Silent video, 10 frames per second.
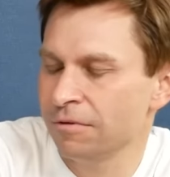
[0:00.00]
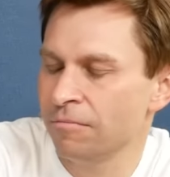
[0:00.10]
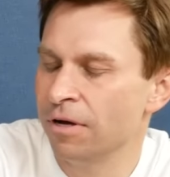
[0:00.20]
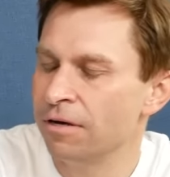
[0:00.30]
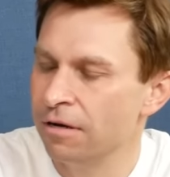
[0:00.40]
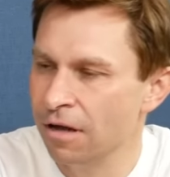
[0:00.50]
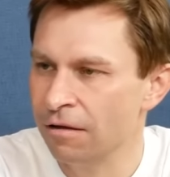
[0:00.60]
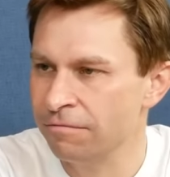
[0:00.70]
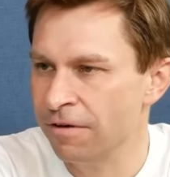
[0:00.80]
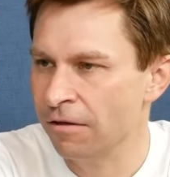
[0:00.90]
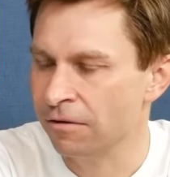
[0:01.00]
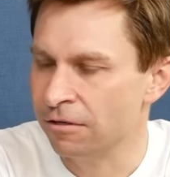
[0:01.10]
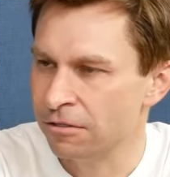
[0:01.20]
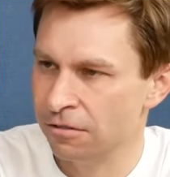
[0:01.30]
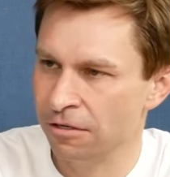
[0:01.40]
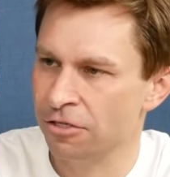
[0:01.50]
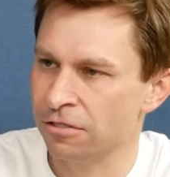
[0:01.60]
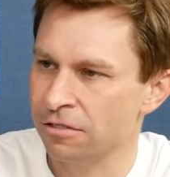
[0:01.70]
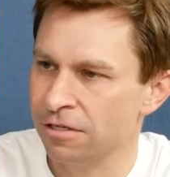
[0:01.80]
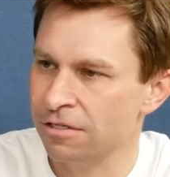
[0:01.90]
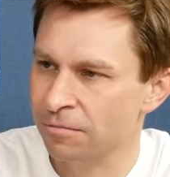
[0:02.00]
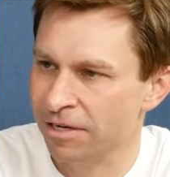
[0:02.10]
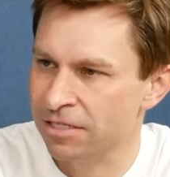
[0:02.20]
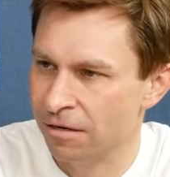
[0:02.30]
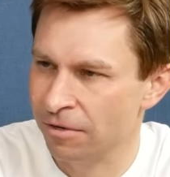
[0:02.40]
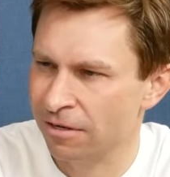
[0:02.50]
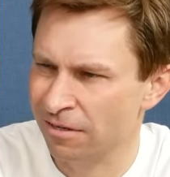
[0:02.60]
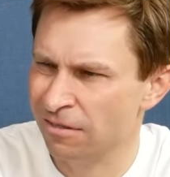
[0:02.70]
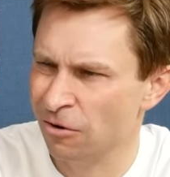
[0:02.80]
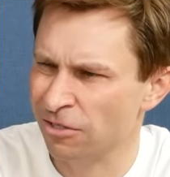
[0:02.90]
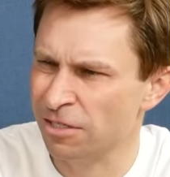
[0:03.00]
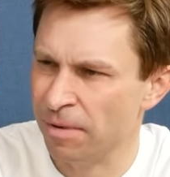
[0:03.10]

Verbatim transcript: but I found that it just sits in my stomach and causes